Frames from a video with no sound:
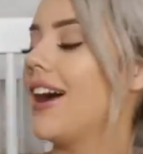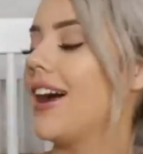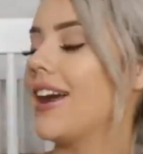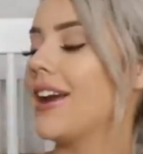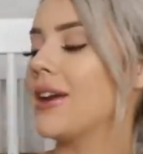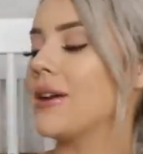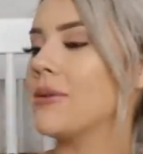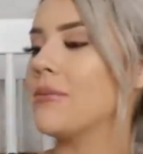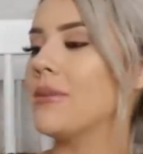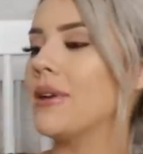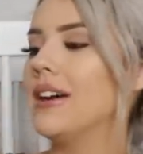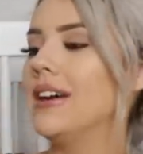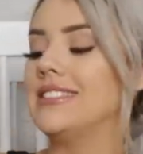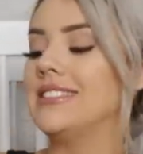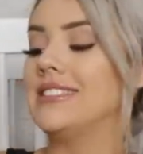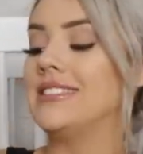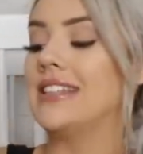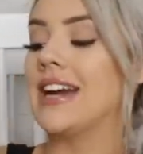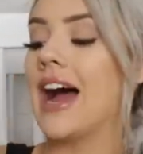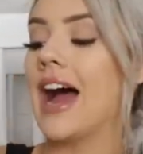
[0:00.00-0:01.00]
I am
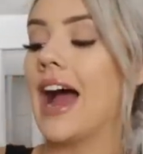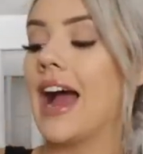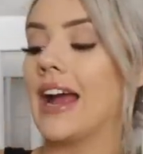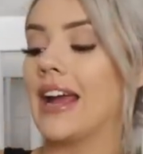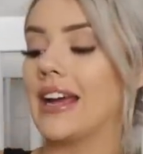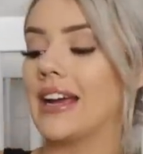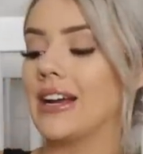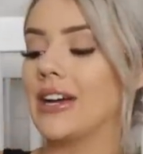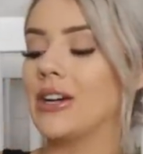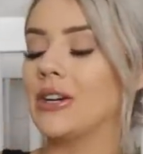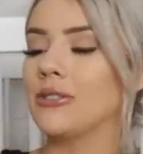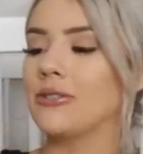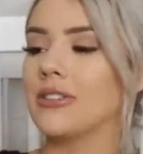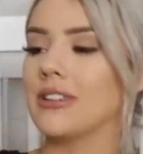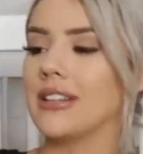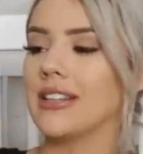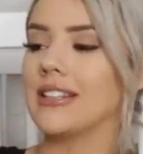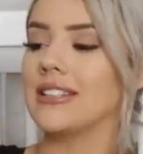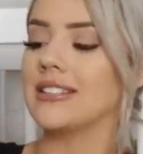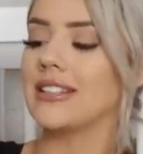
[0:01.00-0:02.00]
dying
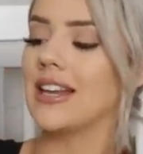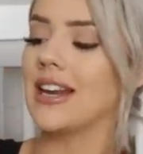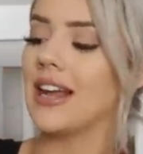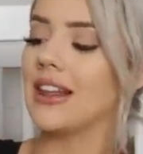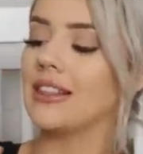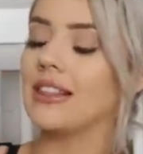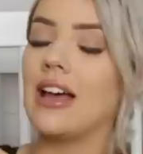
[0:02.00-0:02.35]
over these and I